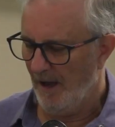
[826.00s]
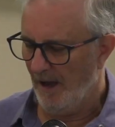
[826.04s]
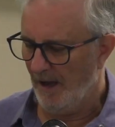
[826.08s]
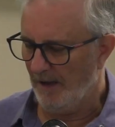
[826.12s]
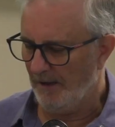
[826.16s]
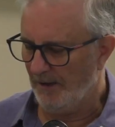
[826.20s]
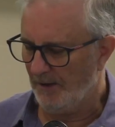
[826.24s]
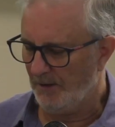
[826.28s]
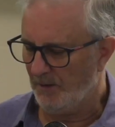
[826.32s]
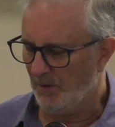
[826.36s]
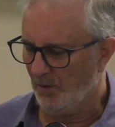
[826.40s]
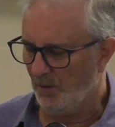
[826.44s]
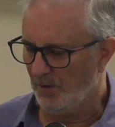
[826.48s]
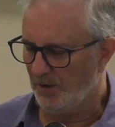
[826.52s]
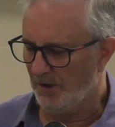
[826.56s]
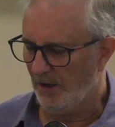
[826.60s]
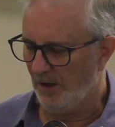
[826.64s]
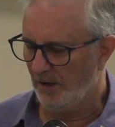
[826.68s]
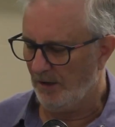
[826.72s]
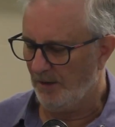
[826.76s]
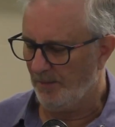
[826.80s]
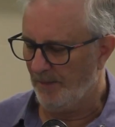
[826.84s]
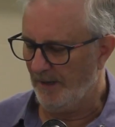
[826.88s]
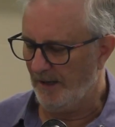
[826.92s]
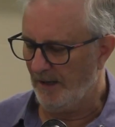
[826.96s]
It is
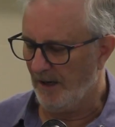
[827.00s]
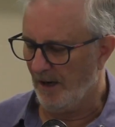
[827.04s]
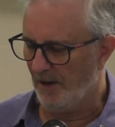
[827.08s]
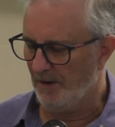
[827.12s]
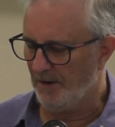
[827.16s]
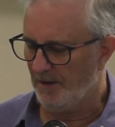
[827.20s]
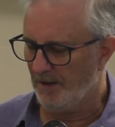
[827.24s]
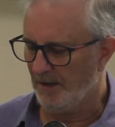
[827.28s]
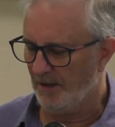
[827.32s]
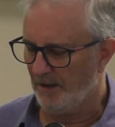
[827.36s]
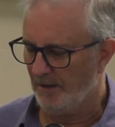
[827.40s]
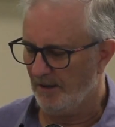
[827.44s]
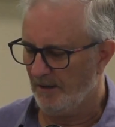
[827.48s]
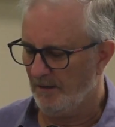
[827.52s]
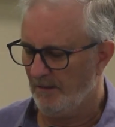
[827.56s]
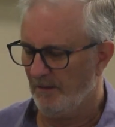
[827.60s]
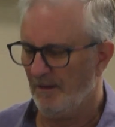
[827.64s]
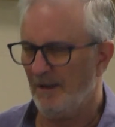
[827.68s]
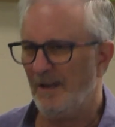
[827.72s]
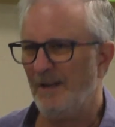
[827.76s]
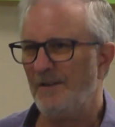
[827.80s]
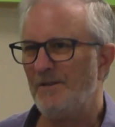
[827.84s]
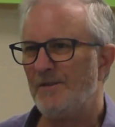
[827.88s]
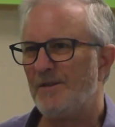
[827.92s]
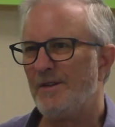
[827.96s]
also to be noted,
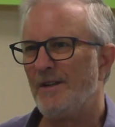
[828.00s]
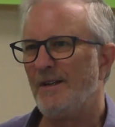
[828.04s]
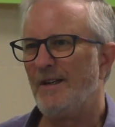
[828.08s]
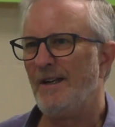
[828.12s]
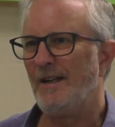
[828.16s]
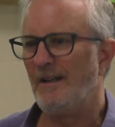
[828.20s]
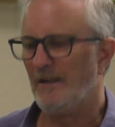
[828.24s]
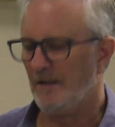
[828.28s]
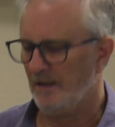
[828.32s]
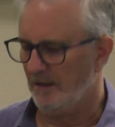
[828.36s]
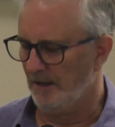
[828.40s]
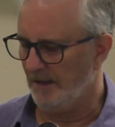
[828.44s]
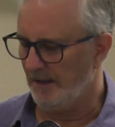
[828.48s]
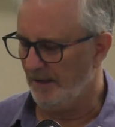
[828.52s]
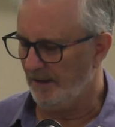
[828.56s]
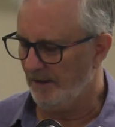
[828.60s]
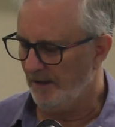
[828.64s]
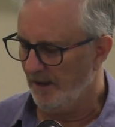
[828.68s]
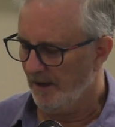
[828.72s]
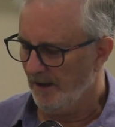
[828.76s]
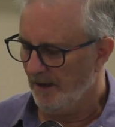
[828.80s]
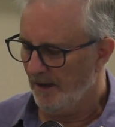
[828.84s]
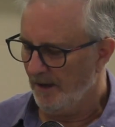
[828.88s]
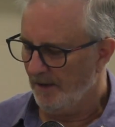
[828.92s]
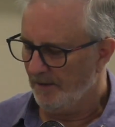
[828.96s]
incidentally,
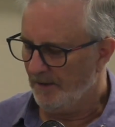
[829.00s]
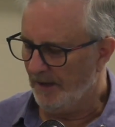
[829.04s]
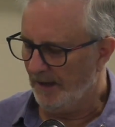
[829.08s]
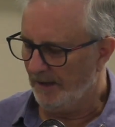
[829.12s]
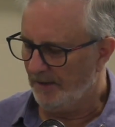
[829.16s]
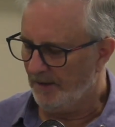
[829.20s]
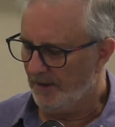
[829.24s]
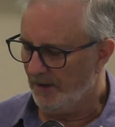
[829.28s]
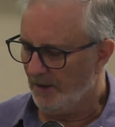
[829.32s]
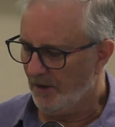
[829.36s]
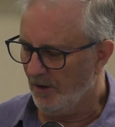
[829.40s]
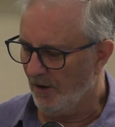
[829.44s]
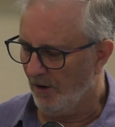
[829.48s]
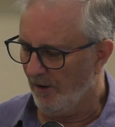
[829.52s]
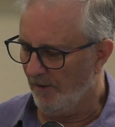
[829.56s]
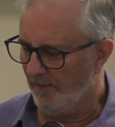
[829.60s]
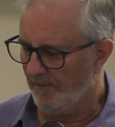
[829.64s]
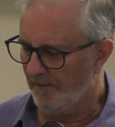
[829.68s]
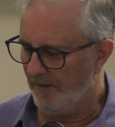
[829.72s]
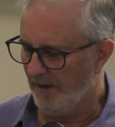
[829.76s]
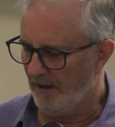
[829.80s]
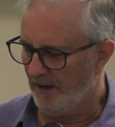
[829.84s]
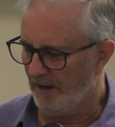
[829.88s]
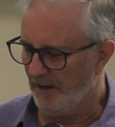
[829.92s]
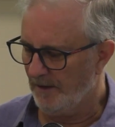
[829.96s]
that the
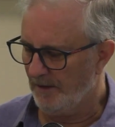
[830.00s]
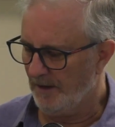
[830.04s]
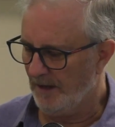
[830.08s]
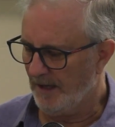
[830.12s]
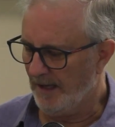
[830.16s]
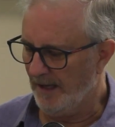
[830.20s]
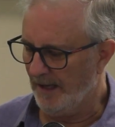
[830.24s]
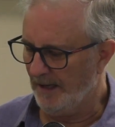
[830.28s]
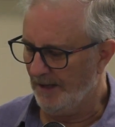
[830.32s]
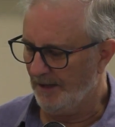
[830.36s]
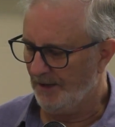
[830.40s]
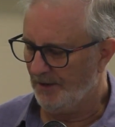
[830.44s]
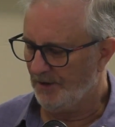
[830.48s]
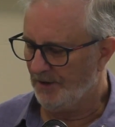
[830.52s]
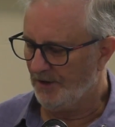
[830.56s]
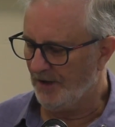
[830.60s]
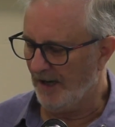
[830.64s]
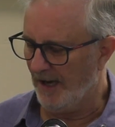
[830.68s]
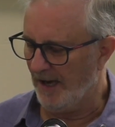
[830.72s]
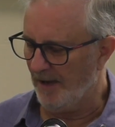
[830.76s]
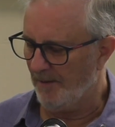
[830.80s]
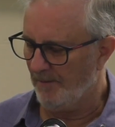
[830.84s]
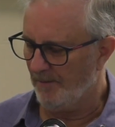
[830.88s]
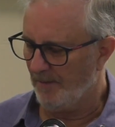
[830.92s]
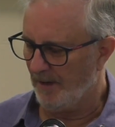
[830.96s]
coffer in the king's
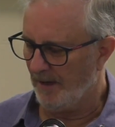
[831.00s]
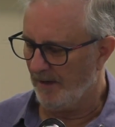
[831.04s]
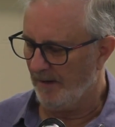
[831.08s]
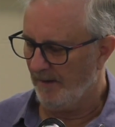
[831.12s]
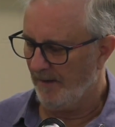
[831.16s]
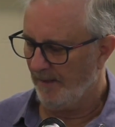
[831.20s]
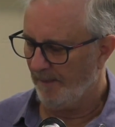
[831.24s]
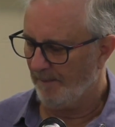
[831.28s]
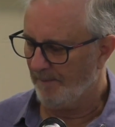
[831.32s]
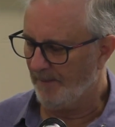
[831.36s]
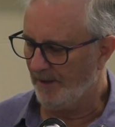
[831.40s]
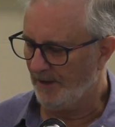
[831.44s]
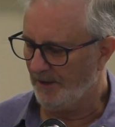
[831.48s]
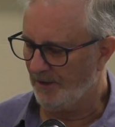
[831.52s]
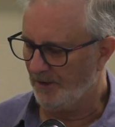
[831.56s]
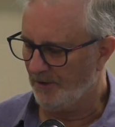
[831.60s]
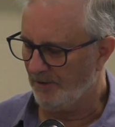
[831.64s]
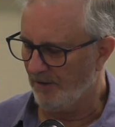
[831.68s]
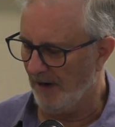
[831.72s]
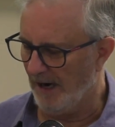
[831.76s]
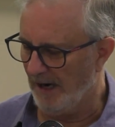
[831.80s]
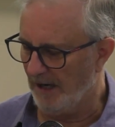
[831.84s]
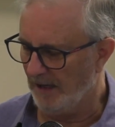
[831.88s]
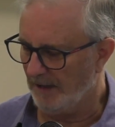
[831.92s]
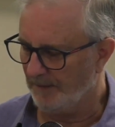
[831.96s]
chamber be
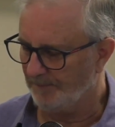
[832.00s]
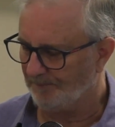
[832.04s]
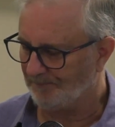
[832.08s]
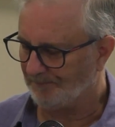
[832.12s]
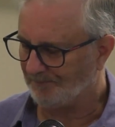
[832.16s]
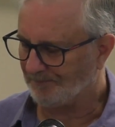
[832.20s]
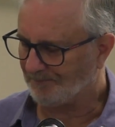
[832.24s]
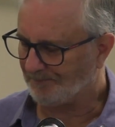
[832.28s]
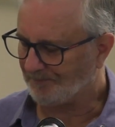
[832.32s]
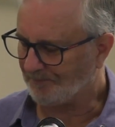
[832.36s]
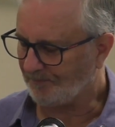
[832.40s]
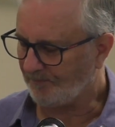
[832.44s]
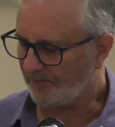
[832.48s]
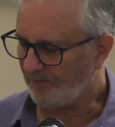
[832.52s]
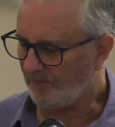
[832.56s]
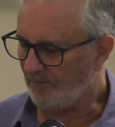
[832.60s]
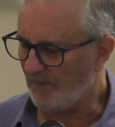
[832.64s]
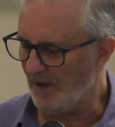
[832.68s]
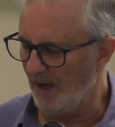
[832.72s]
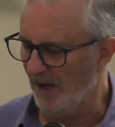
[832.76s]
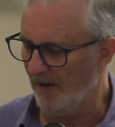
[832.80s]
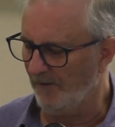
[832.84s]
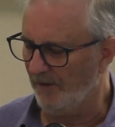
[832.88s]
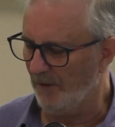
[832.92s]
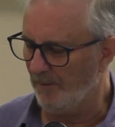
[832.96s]
struck.
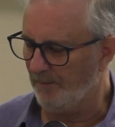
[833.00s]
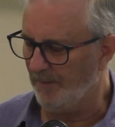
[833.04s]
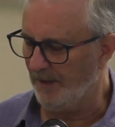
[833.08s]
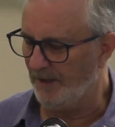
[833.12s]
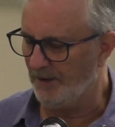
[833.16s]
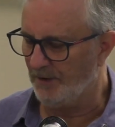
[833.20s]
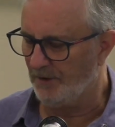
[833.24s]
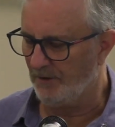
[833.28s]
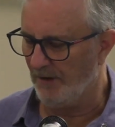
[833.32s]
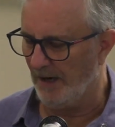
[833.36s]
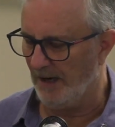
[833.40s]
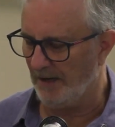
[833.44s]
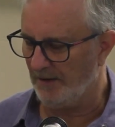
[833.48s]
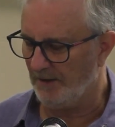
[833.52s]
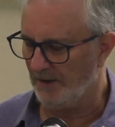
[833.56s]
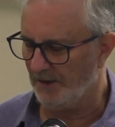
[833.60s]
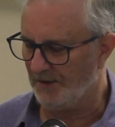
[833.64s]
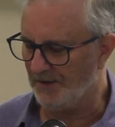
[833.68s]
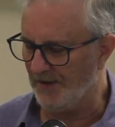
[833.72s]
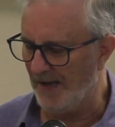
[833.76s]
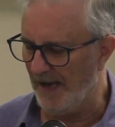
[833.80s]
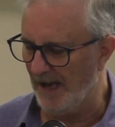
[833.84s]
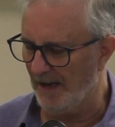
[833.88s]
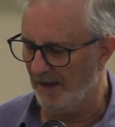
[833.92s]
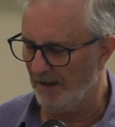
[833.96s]
If it be struck, the
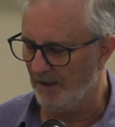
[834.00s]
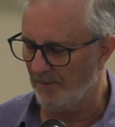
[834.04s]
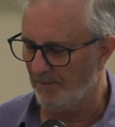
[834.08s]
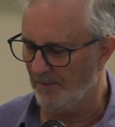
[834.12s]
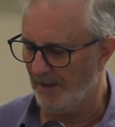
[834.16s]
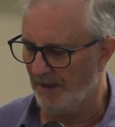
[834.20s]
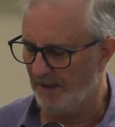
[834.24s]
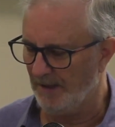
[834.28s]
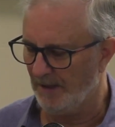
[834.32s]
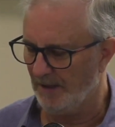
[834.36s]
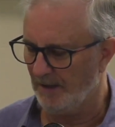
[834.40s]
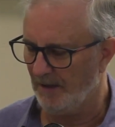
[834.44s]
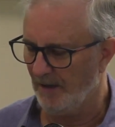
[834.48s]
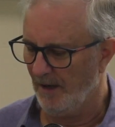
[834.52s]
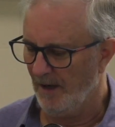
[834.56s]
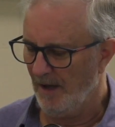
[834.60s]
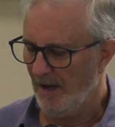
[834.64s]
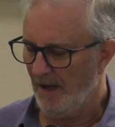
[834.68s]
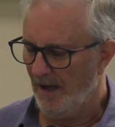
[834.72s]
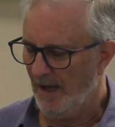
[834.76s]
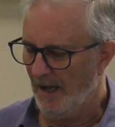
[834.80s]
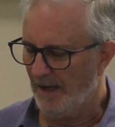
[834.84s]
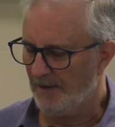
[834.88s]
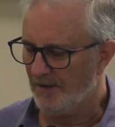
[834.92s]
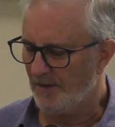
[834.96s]
sound emitted
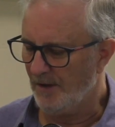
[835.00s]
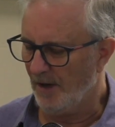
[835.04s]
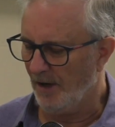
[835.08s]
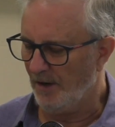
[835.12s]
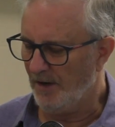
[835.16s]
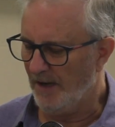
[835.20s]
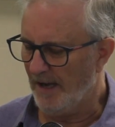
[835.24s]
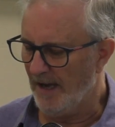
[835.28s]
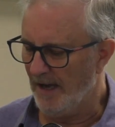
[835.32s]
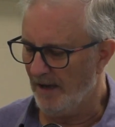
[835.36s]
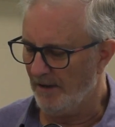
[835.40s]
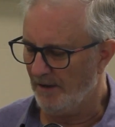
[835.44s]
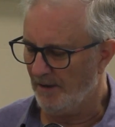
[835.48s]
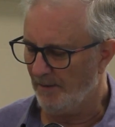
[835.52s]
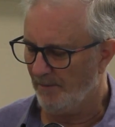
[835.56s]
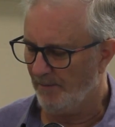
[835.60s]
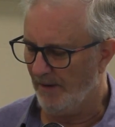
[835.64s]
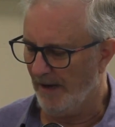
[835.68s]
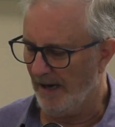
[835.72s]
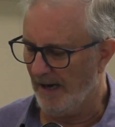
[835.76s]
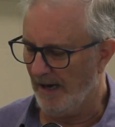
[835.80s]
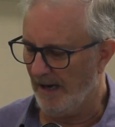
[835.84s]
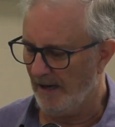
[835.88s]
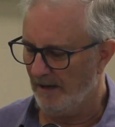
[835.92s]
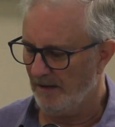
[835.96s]
has no
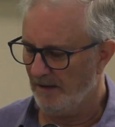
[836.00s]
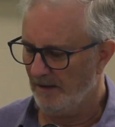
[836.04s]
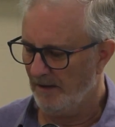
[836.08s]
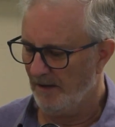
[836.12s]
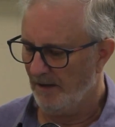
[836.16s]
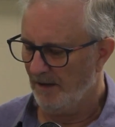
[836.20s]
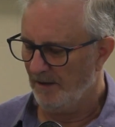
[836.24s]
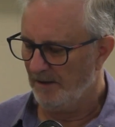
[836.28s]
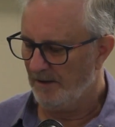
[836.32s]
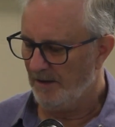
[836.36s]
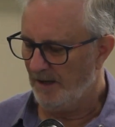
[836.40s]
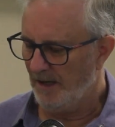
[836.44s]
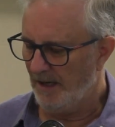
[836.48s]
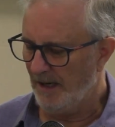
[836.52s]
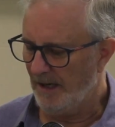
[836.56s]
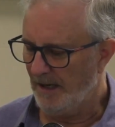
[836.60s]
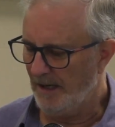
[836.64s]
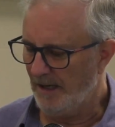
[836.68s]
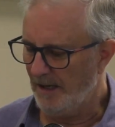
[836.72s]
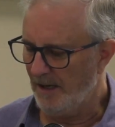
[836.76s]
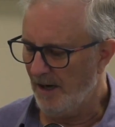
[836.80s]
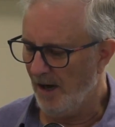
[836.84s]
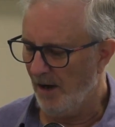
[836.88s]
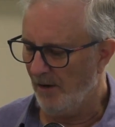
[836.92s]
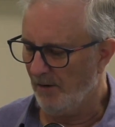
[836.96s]
counterpart to
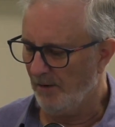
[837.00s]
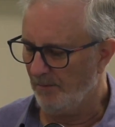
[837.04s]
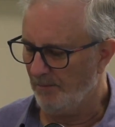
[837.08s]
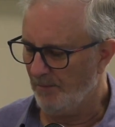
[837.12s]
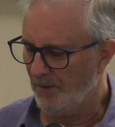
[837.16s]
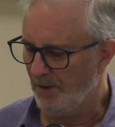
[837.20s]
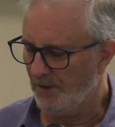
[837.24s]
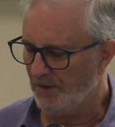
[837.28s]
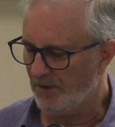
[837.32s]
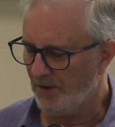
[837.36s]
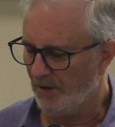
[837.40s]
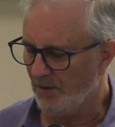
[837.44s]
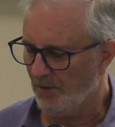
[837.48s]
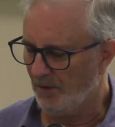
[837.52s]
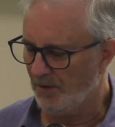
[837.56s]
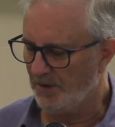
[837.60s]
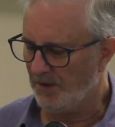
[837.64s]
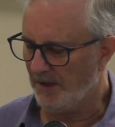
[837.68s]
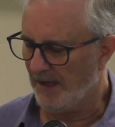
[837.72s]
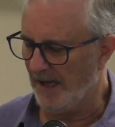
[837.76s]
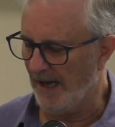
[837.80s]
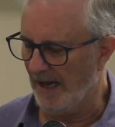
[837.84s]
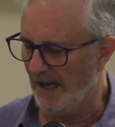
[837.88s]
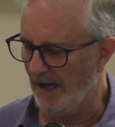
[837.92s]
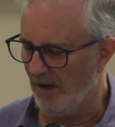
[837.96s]
any known musical
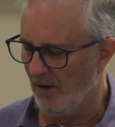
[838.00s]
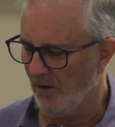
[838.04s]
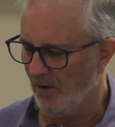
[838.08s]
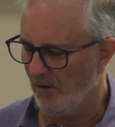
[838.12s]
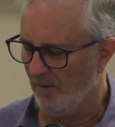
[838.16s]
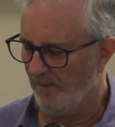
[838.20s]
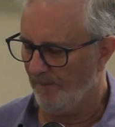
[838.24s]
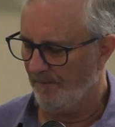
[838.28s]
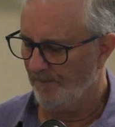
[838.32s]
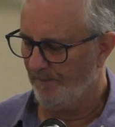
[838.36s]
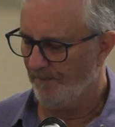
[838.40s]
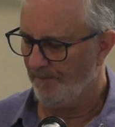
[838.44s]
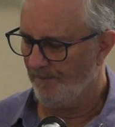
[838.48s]
scale.